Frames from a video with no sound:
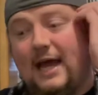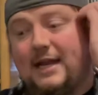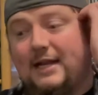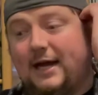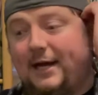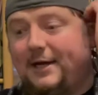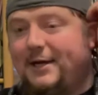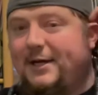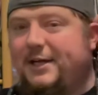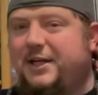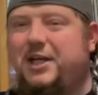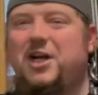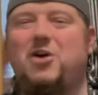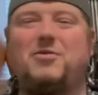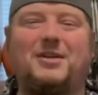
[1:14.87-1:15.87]
uh, you
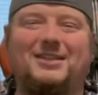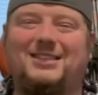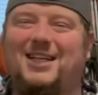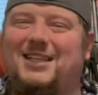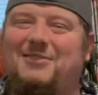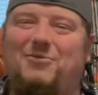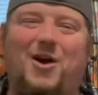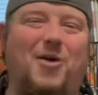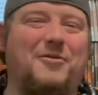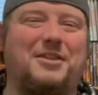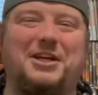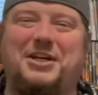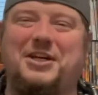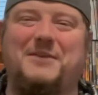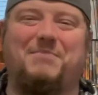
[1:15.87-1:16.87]
know, there's nothing wrong with a
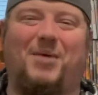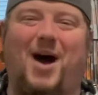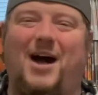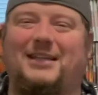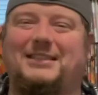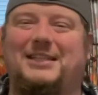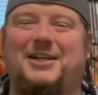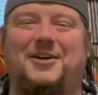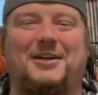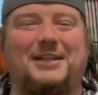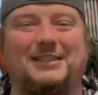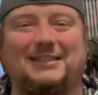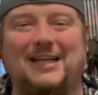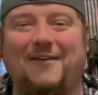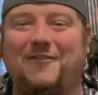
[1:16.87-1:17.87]
good box. You know, you
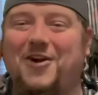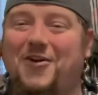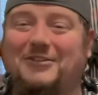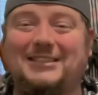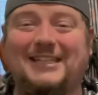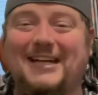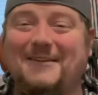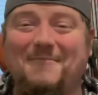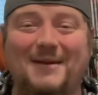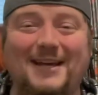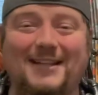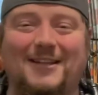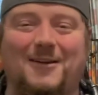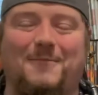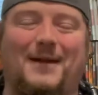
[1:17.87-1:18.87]
just never know what's going to be
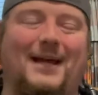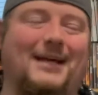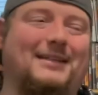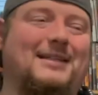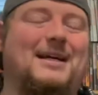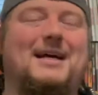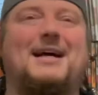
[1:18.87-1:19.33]
in there, man.